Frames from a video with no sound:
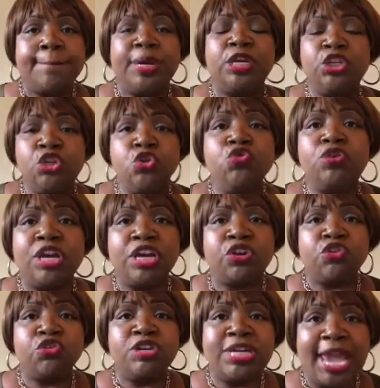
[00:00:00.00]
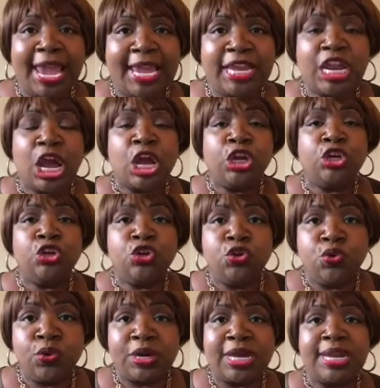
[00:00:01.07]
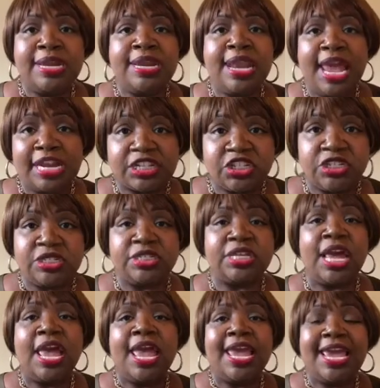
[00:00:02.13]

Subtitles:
but you can create new connections